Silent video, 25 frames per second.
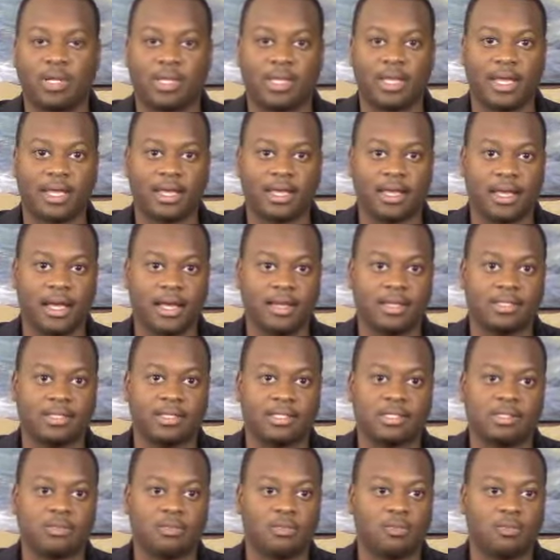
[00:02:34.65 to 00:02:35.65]
Like, I
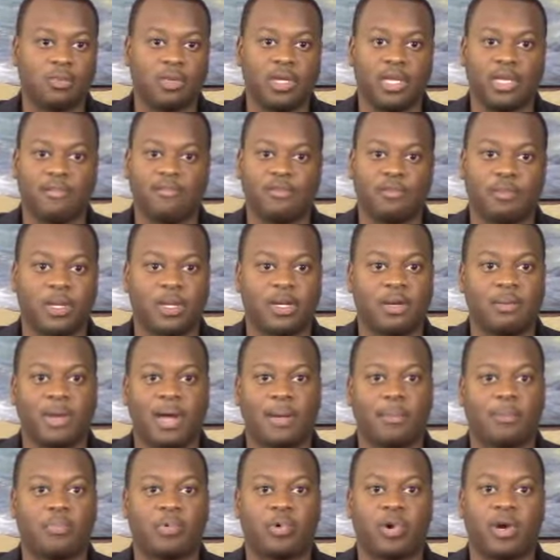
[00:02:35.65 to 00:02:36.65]
just, even in
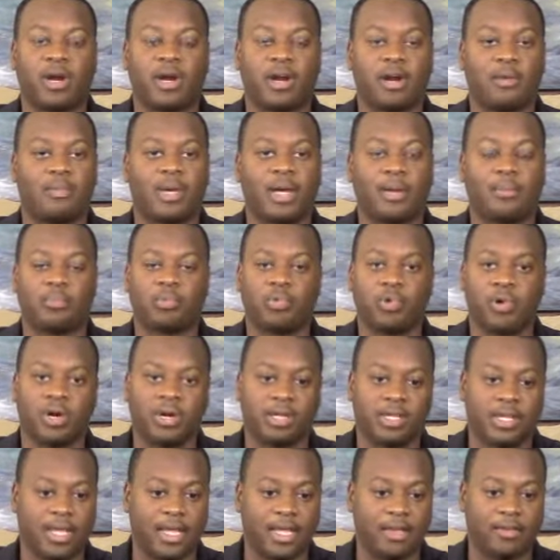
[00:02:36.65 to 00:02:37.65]
my
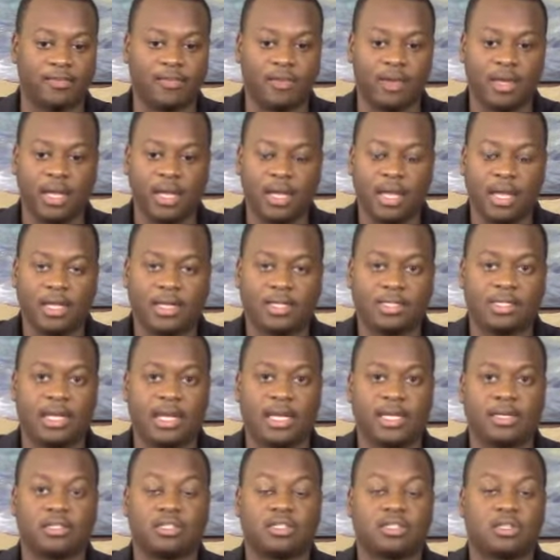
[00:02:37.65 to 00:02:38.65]
prayer life
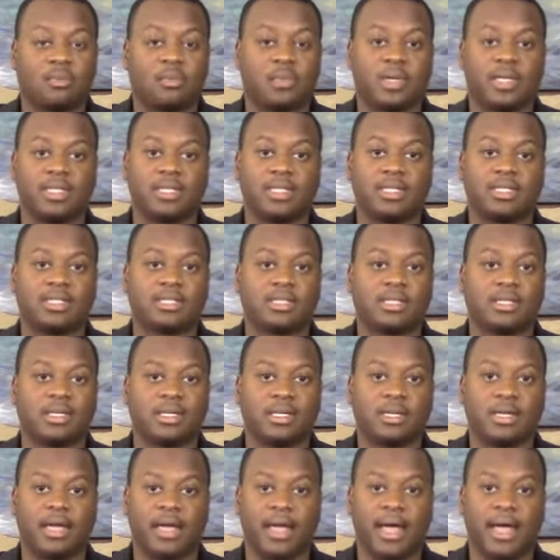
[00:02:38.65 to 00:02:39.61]
changed tremendously.